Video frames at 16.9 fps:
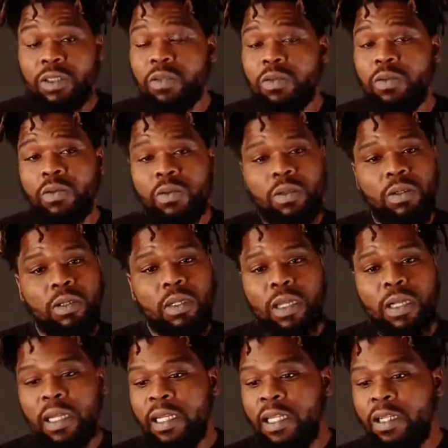do.
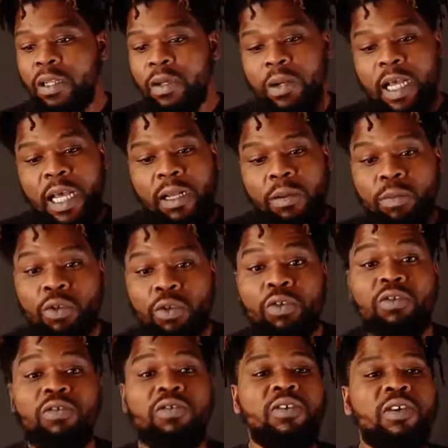I didn't know how to
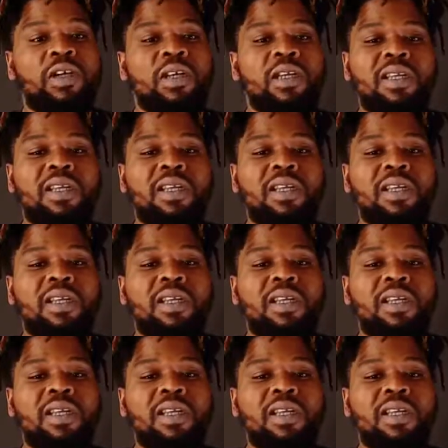move.